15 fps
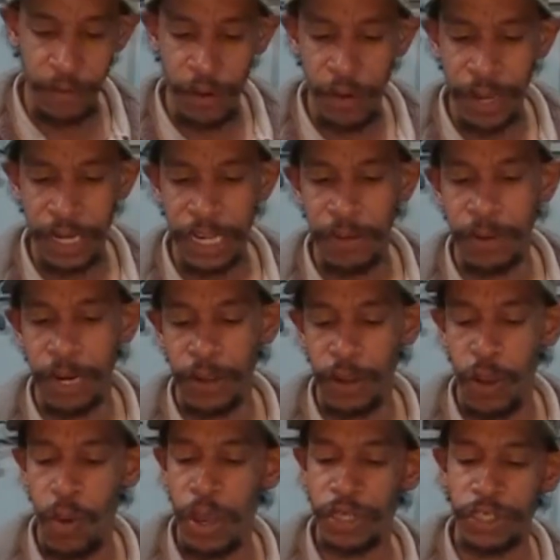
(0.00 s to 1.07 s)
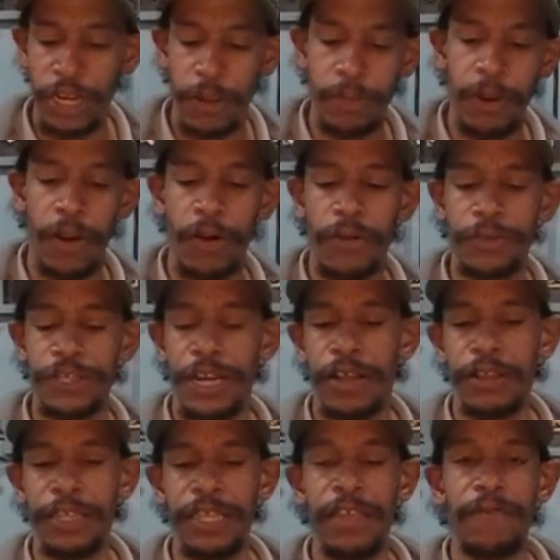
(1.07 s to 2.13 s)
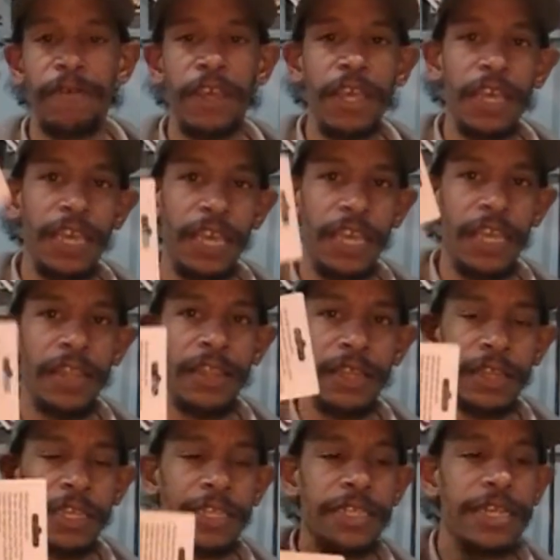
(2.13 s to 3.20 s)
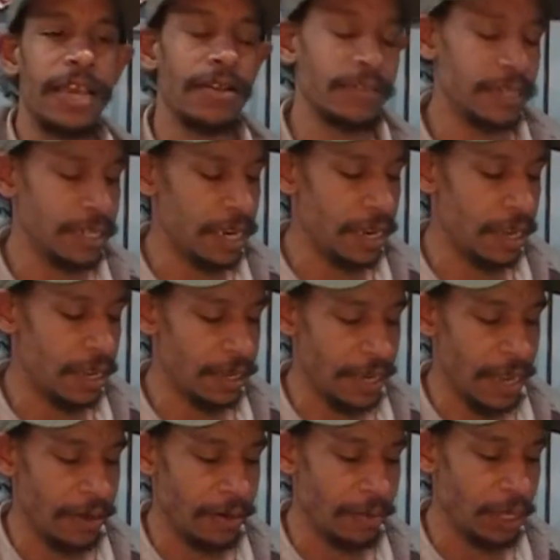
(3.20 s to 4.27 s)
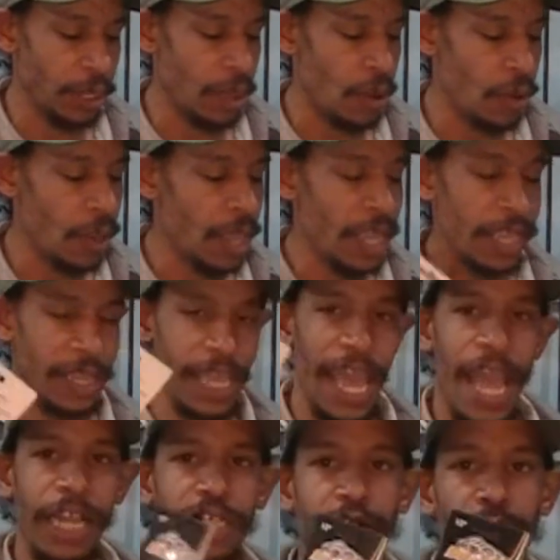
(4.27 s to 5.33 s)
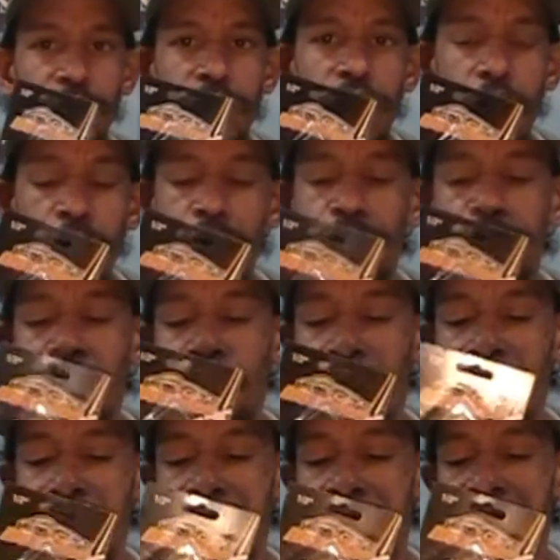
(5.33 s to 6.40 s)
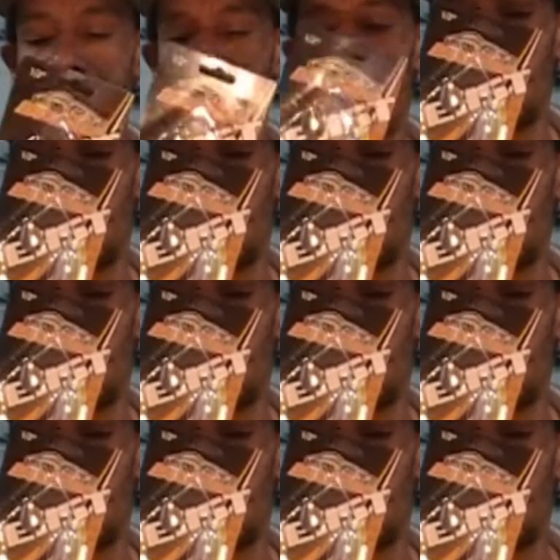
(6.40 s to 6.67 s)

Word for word: no idea, but I'll go on Shop Karl's and I'll leave in the list down below the actual Karl's price